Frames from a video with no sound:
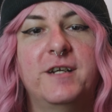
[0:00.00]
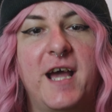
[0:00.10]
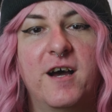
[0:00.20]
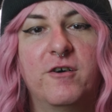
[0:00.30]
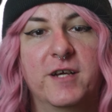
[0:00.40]
are
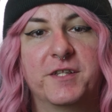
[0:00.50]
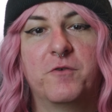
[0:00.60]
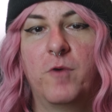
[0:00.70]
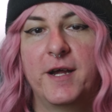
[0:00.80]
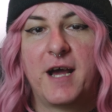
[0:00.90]
now at the
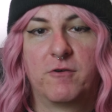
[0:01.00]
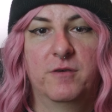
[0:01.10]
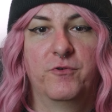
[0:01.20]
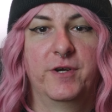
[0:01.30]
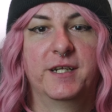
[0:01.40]
1 hour
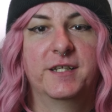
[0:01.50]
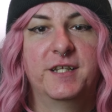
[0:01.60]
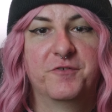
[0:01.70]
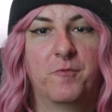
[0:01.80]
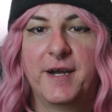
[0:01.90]
point in
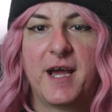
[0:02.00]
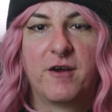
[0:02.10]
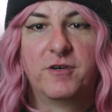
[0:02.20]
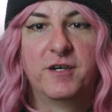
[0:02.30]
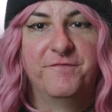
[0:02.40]
this 1
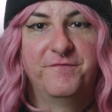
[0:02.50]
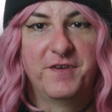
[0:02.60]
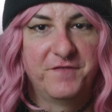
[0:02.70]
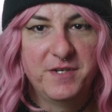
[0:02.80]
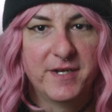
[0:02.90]
hour and
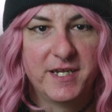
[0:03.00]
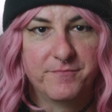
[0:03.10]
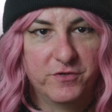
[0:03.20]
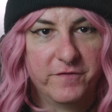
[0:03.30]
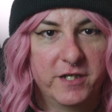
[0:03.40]
50-minute
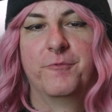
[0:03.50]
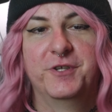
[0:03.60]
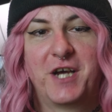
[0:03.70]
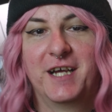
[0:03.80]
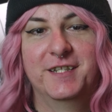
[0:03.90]
movie,
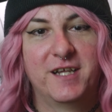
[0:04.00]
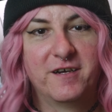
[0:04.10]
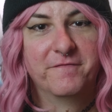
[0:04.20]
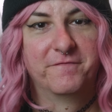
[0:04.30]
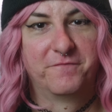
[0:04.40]
which I
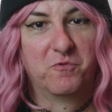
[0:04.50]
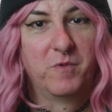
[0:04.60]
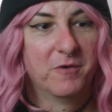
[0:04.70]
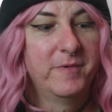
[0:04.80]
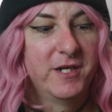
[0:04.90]
love for
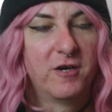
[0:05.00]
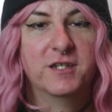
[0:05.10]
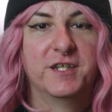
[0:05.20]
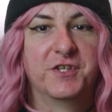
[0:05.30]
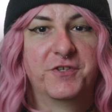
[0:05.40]
where we are
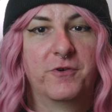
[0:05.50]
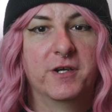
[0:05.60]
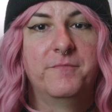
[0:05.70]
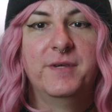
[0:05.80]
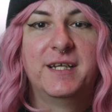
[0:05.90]
in this
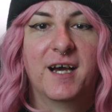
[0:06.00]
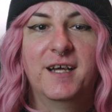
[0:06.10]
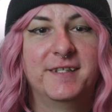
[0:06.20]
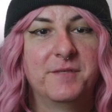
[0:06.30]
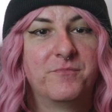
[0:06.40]
story
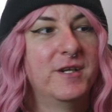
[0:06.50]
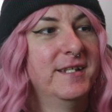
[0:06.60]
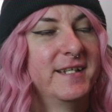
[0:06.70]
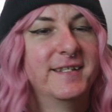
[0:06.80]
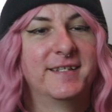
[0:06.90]
because it
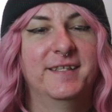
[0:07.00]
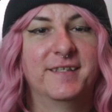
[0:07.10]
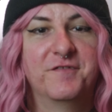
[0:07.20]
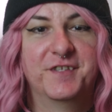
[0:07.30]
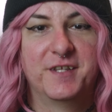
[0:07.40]
brings a sense
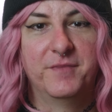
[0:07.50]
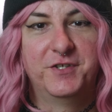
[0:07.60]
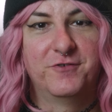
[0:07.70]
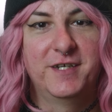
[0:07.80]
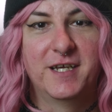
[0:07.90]
of
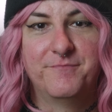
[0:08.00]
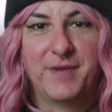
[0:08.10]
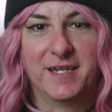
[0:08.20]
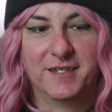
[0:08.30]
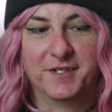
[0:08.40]
symmetry and
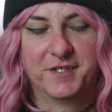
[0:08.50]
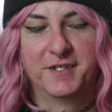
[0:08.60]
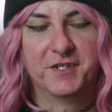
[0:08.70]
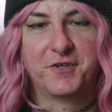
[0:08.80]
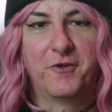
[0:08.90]
balance to
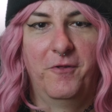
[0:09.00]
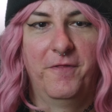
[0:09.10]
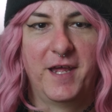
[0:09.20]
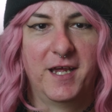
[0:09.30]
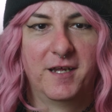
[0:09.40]
this whole
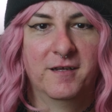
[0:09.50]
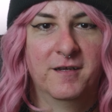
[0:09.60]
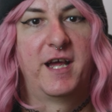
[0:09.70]
thing.